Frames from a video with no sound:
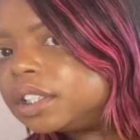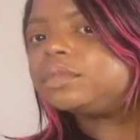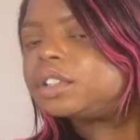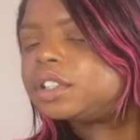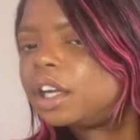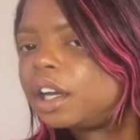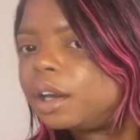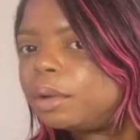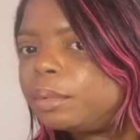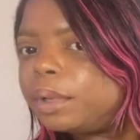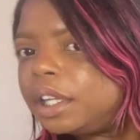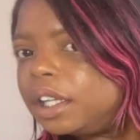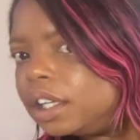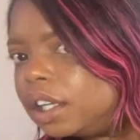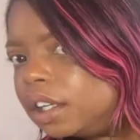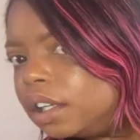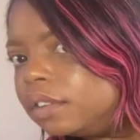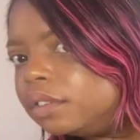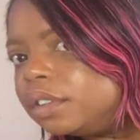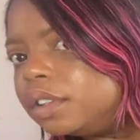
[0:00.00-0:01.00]
Sir, we
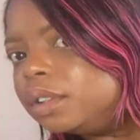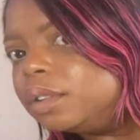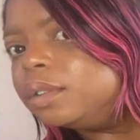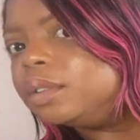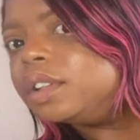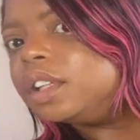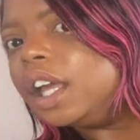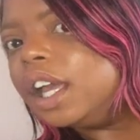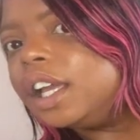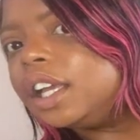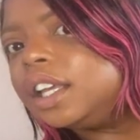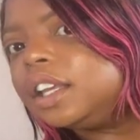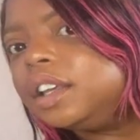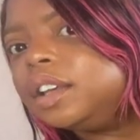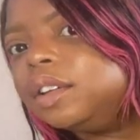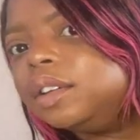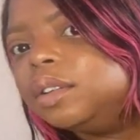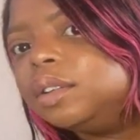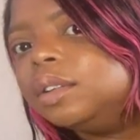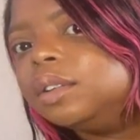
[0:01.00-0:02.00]
love you. Thank
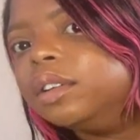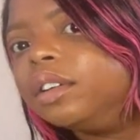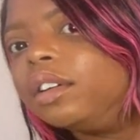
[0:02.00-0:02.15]
you.